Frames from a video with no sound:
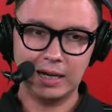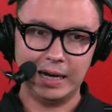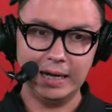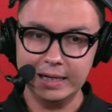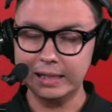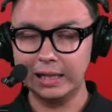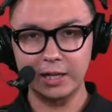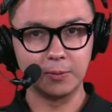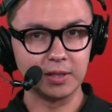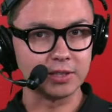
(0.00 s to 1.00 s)
I didn't
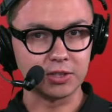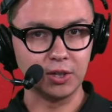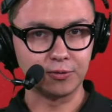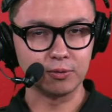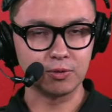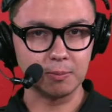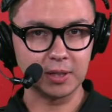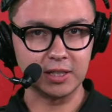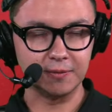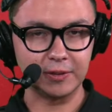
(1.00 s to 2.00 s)
like what I saw from Trent
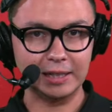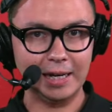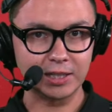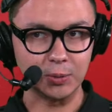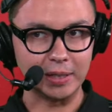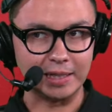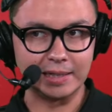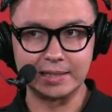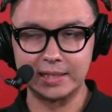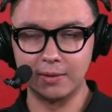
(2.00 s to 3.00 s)
McDuffie last week
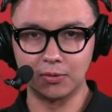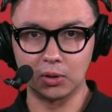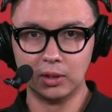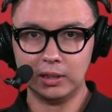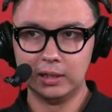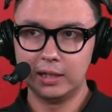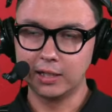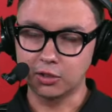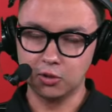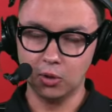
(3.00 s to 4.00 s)
against Denver.
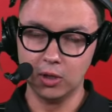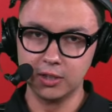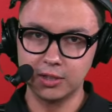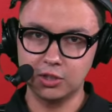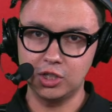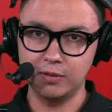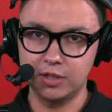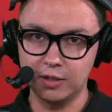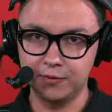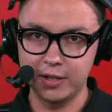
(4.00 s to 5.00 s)
As good as the Chiefs'
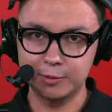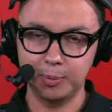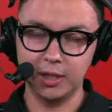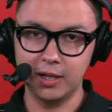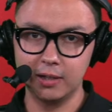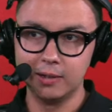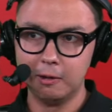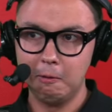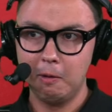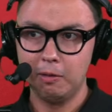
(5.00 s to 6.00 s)
defense played,
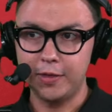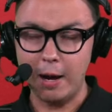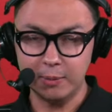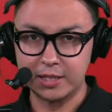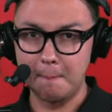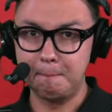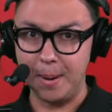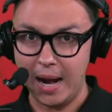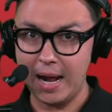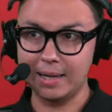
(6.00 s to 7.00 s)
that was a
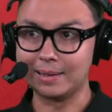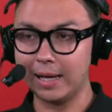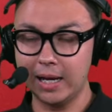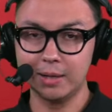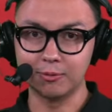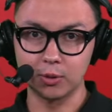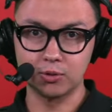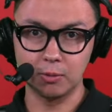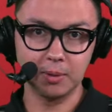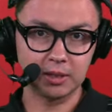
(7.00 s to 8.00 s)
bad game for
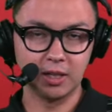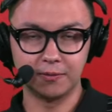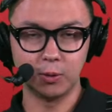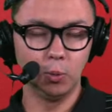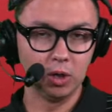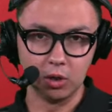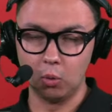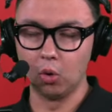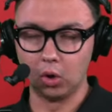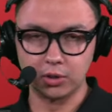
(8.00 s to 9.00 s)
Trent McDuffie. One of the
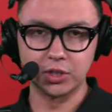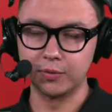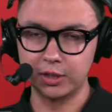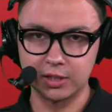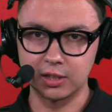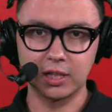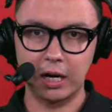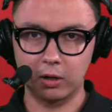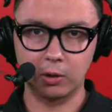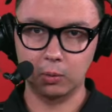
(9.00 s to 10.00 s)
worst of his
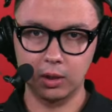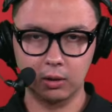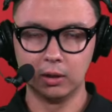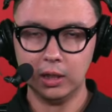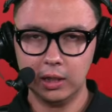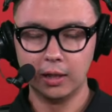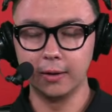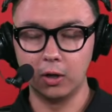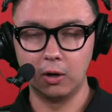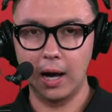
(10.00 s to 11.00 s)
entire career,
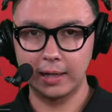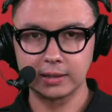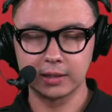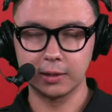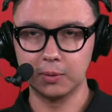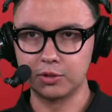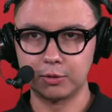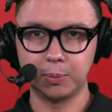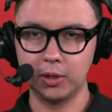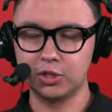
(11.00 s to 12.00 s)
in all honesty, which was
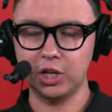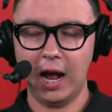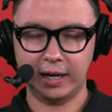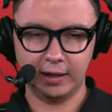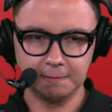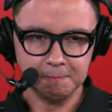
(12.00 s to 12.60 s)
pretty shocking.